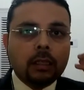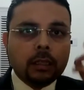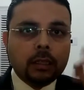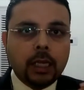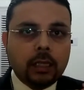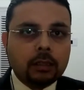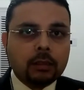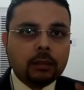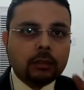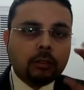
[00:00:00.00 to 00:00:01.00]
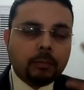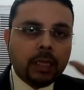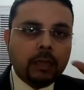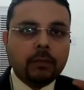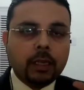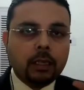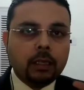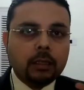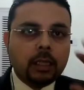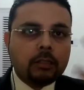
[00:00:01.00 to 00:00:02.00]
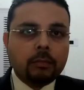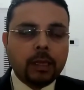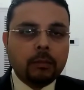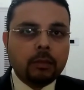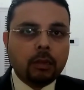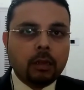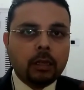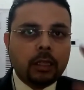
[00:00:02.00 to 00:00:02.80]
that Supreme One, that Supreme Thought,